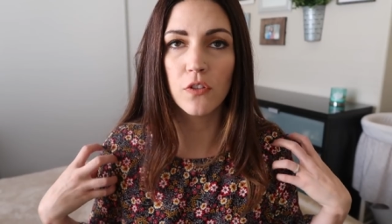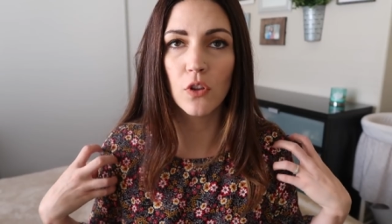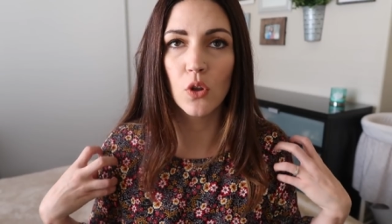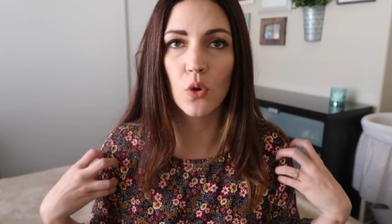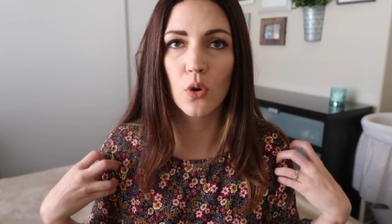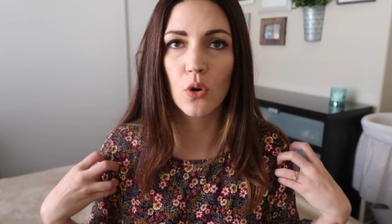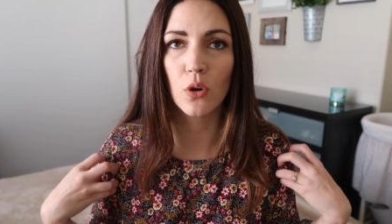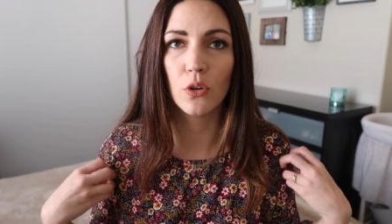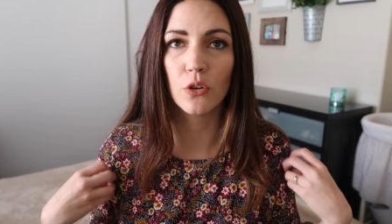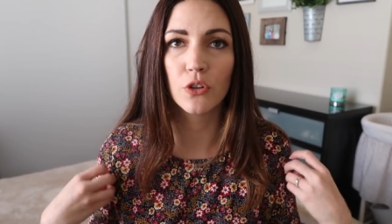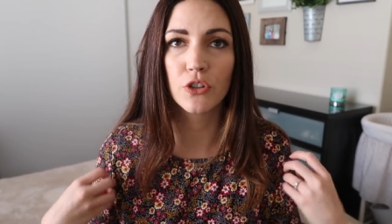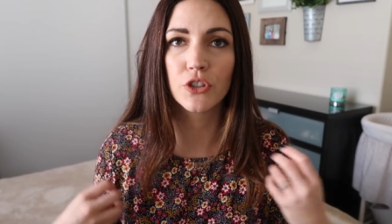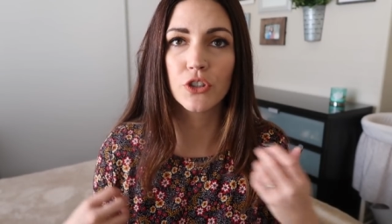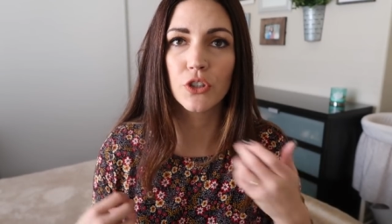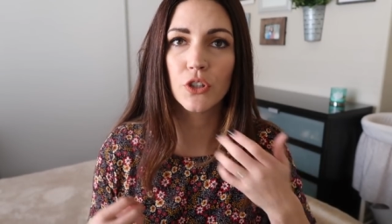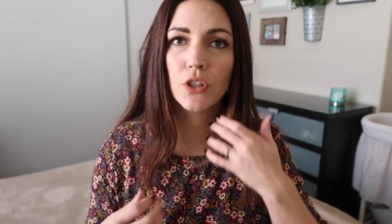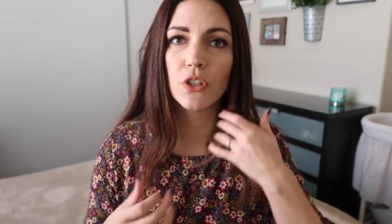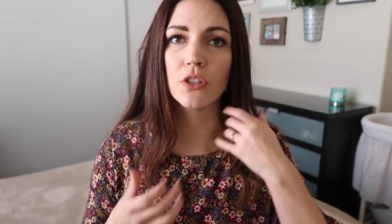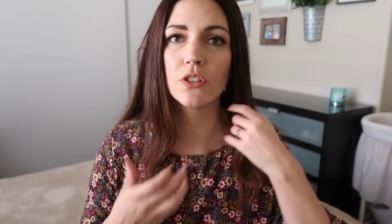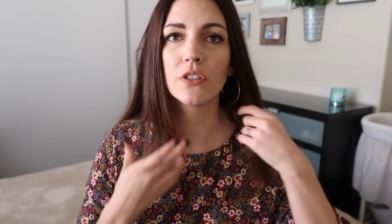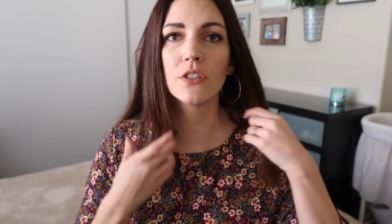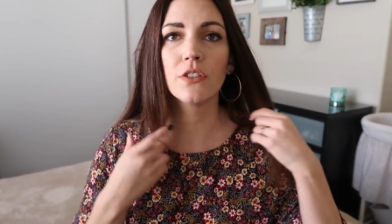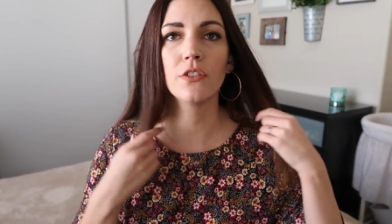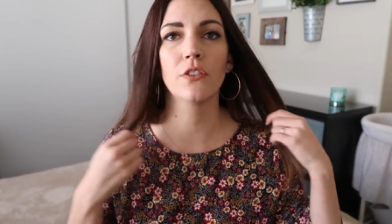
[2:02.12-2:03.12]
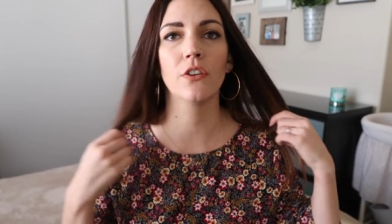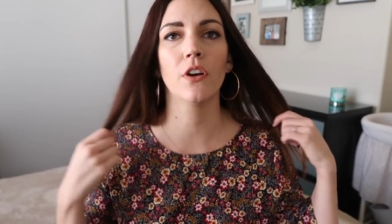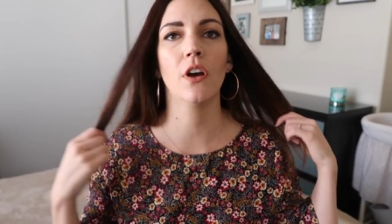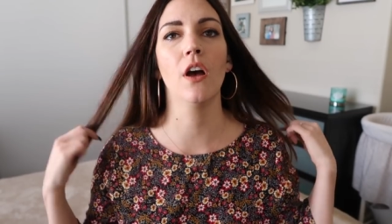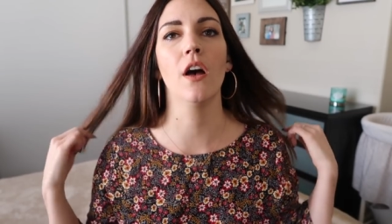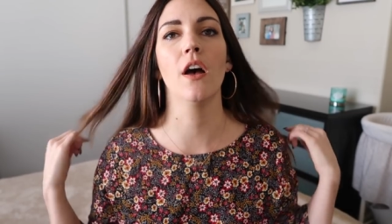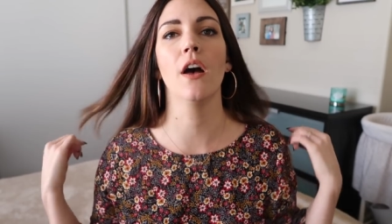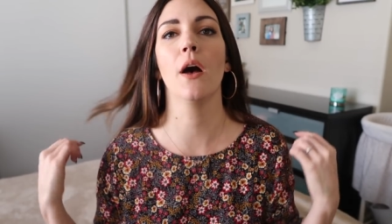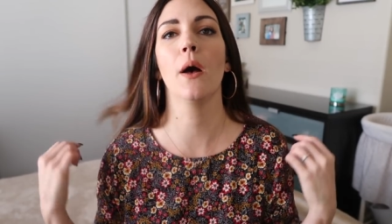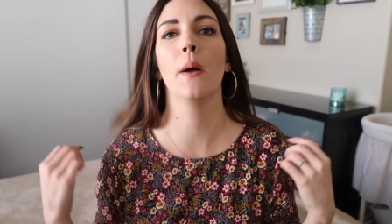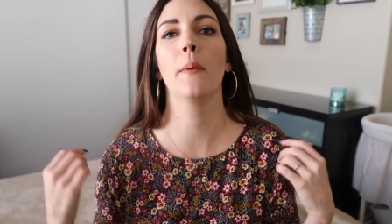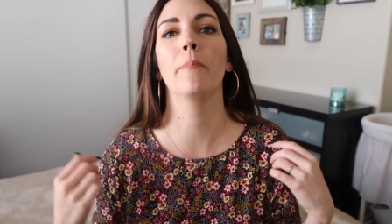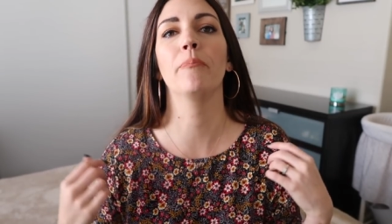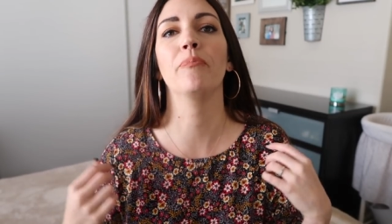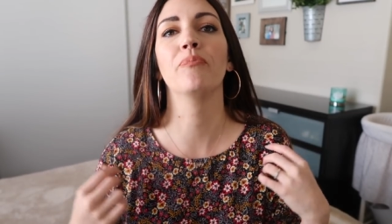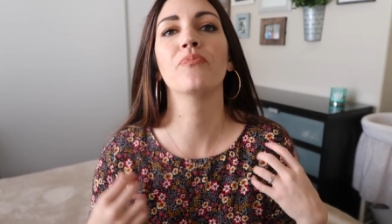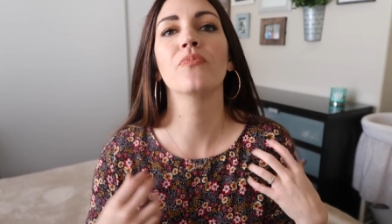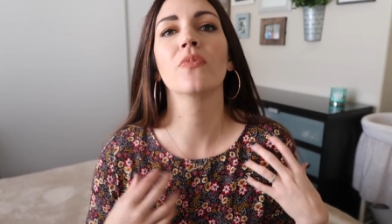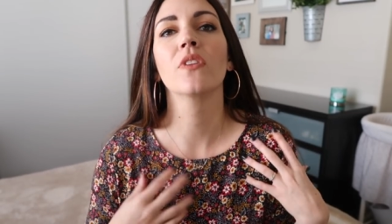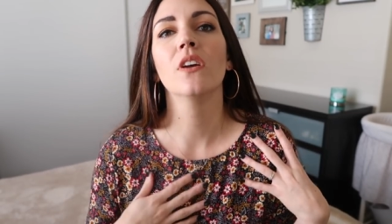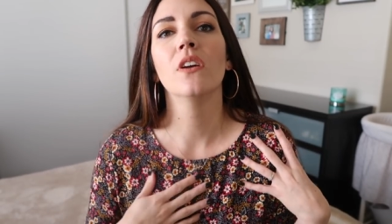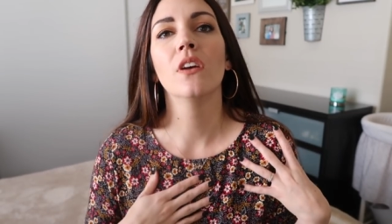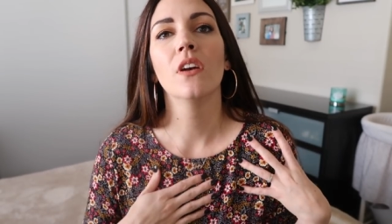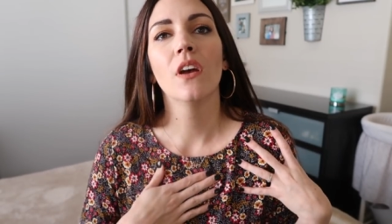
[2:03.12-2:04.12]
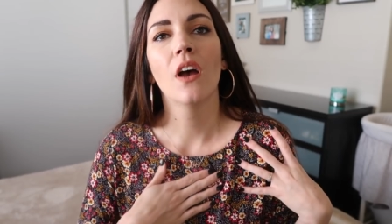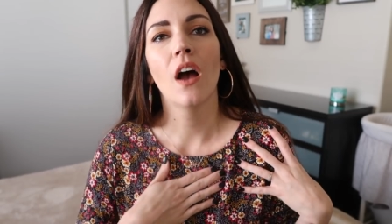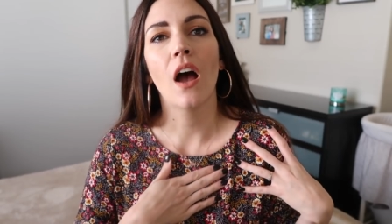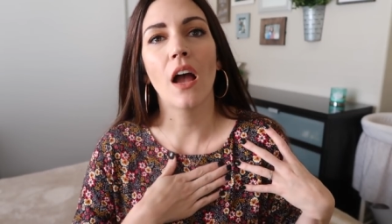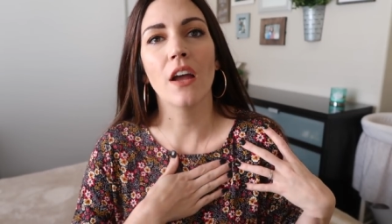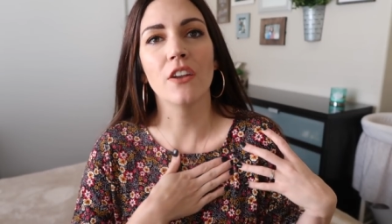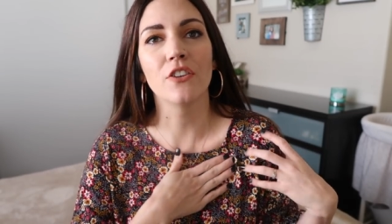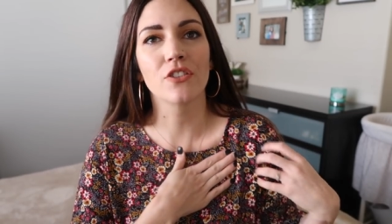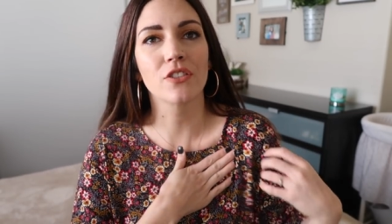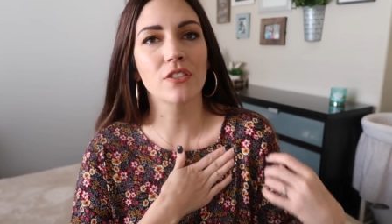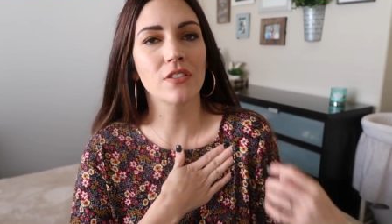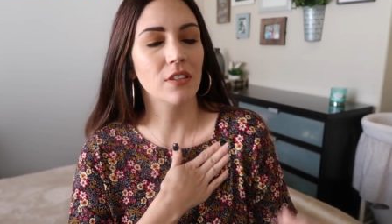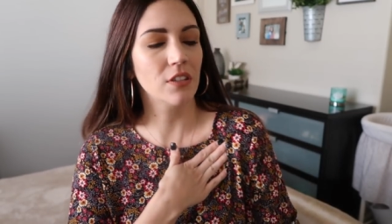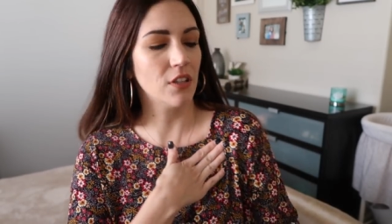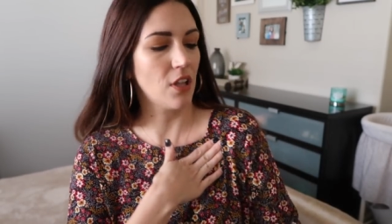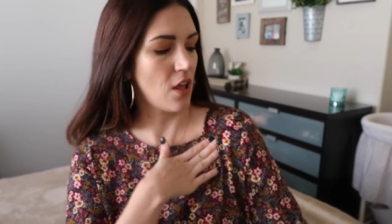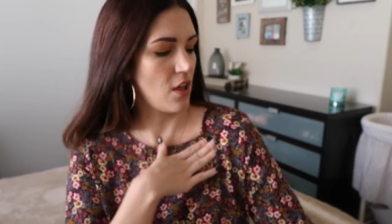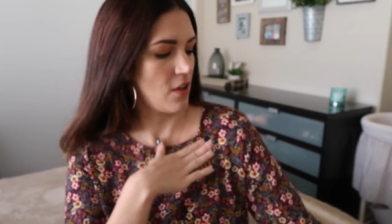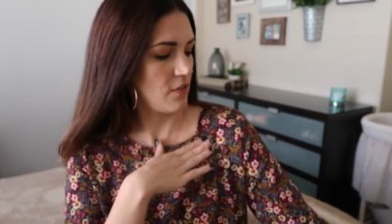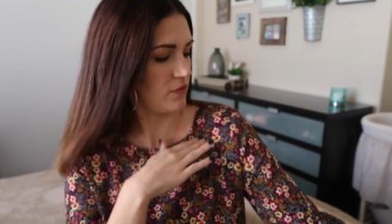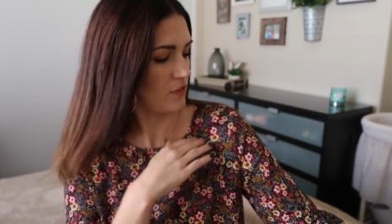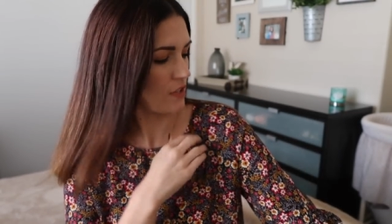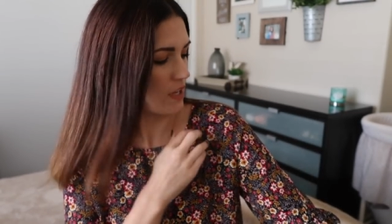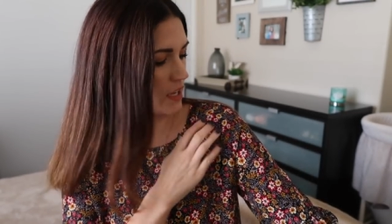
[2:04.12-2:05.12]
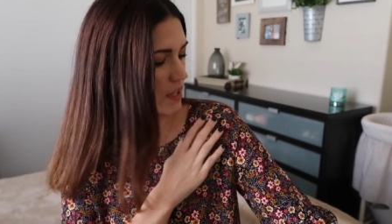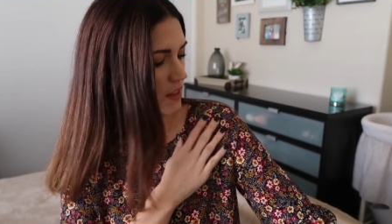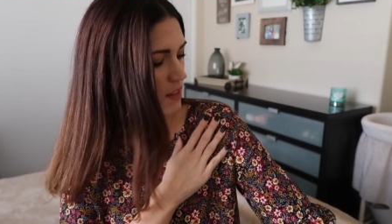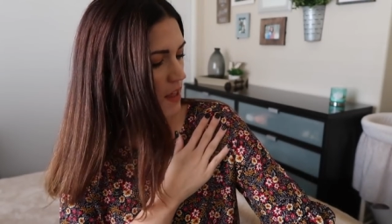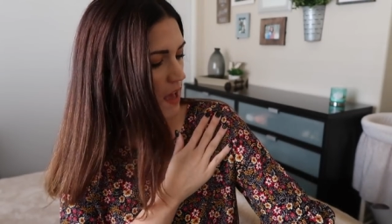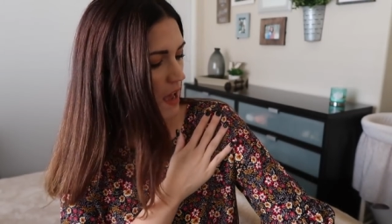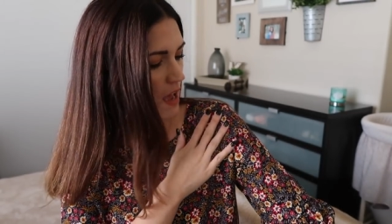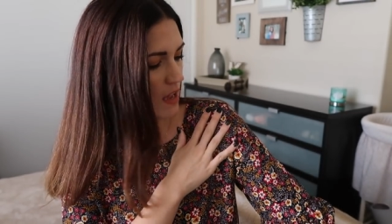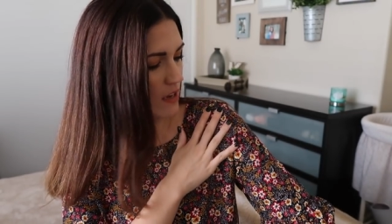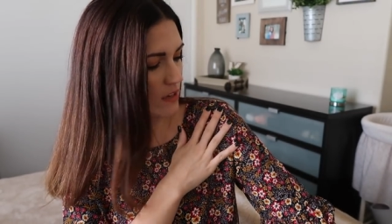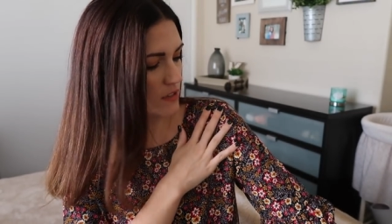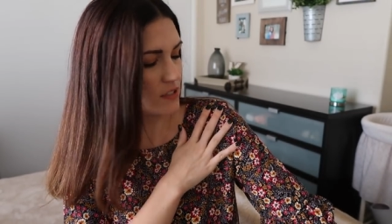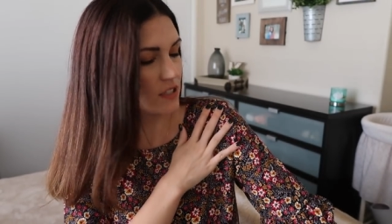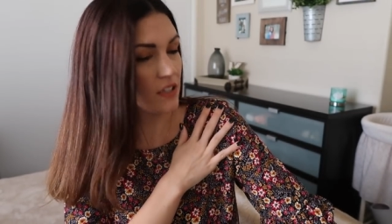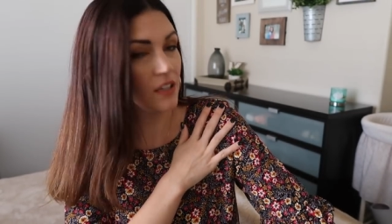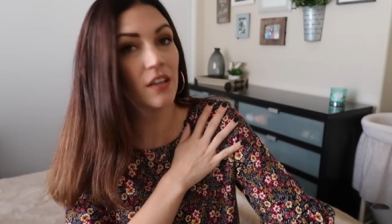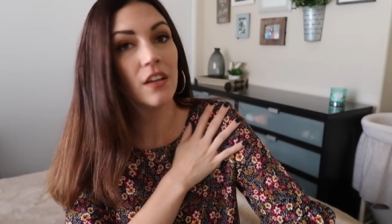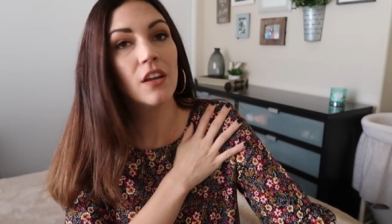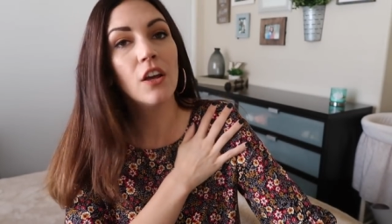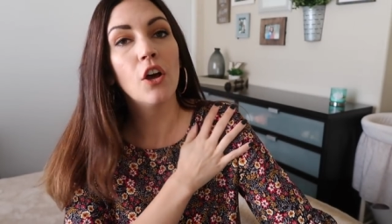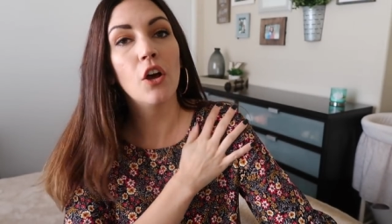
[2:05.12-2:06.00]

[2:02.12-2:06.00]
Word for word: floral shirt. I just love like that